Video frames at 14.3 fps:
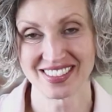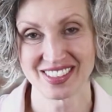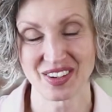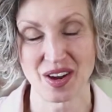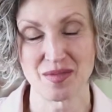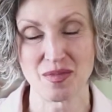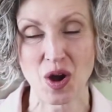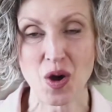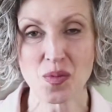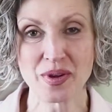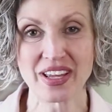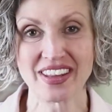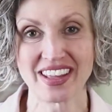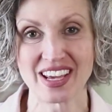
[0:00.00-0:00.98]
So I'm
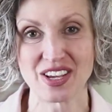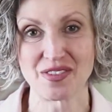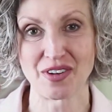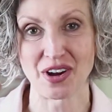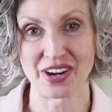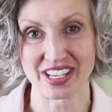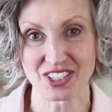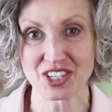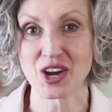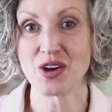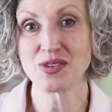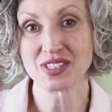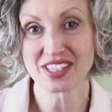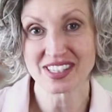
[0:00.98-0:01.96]
hoping that you've already
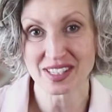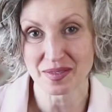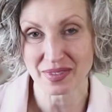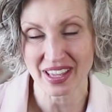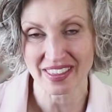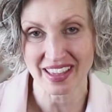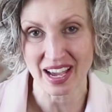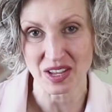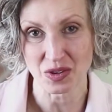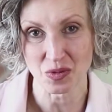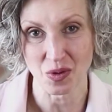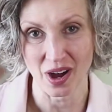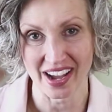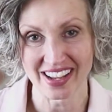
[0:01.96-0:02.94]
chosen something that you
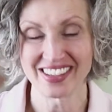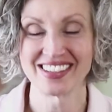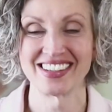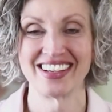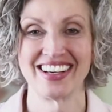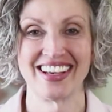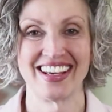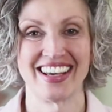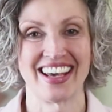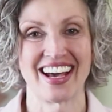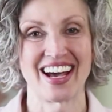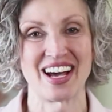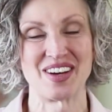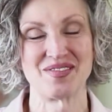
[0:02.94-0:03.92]
want
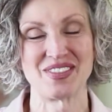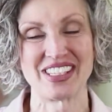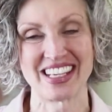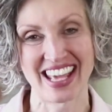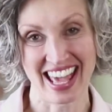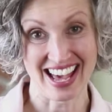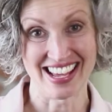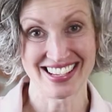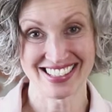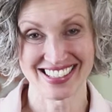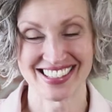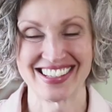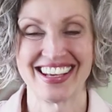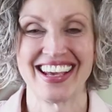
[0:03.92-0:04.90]
to
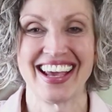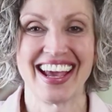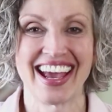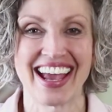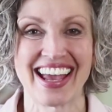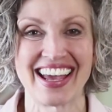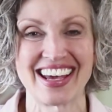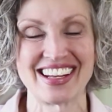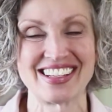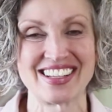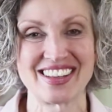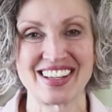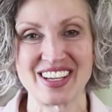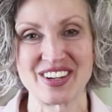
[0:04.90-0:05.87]
get, and
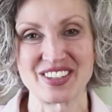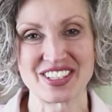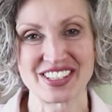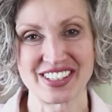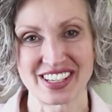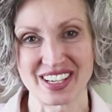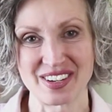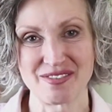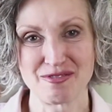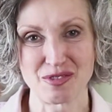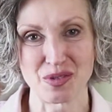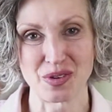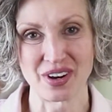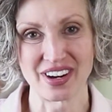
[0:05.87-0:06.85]
that you're just looking
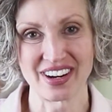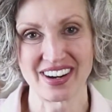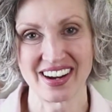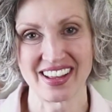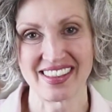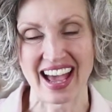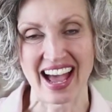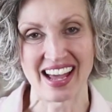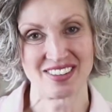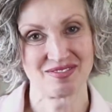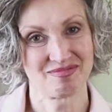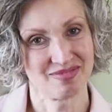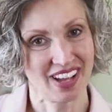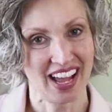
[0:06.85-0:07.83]
for that
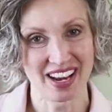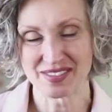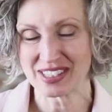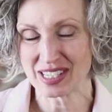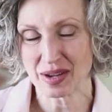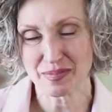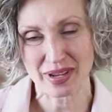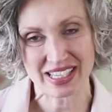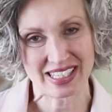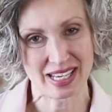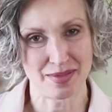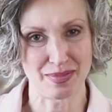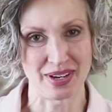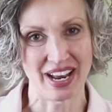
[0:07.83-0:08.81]
kind of
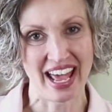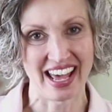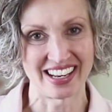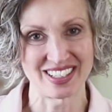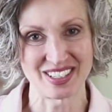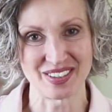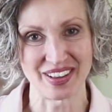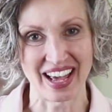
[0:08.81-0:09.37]
step-by-step on how to do